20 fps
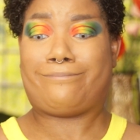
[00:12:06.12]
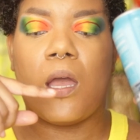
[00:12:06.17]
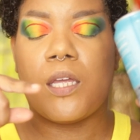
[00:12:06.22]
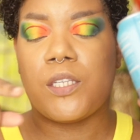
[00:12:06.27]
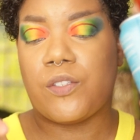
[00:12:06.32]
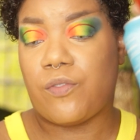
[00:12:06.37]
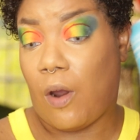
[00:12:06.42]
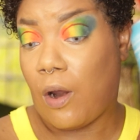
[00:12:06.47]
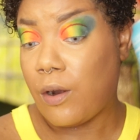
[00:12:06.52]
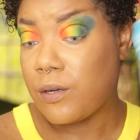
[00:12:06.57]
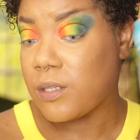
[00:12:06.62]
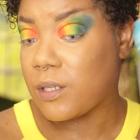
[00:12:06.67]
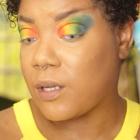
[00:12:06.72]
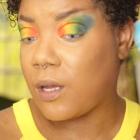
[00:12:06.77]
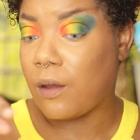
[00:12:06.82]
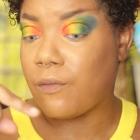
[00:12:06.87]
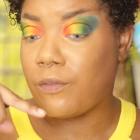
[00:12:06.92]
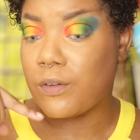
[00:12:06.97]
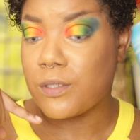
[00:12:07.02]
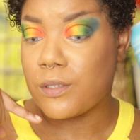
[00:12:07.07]
As far as the
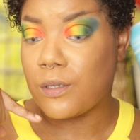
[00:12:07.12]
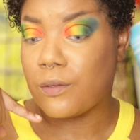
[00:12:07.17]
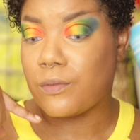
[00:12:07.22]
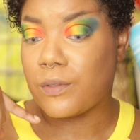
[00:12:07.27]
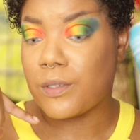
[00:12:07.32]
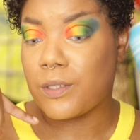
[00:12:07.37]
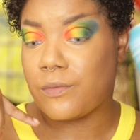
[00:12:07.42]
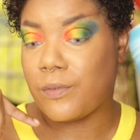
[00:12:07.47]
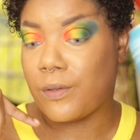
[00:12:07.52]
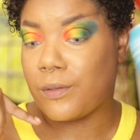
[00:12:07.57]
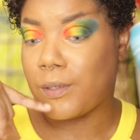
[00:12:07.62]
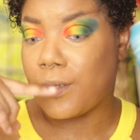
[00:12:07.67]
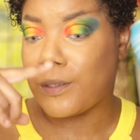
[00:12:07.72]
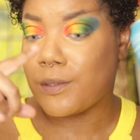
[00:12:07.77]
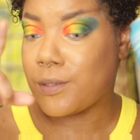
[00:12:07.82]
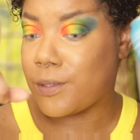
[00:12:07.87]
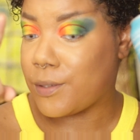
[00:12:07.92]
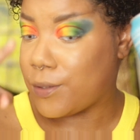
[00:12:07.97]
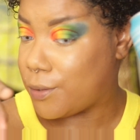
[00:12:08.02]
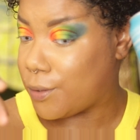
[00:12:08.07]
coverage though for this
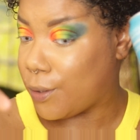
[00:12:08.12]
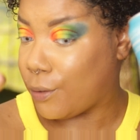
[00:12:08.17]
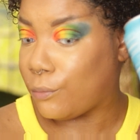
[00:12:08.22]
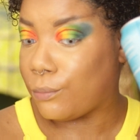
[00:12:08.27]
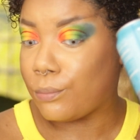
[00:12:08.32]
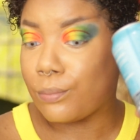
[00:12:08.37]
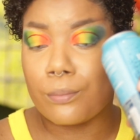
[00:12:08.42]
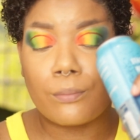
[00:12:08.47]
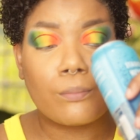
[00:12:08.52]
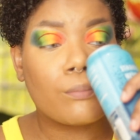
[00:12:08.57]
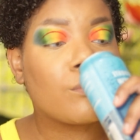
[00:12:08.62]
foundation is dope.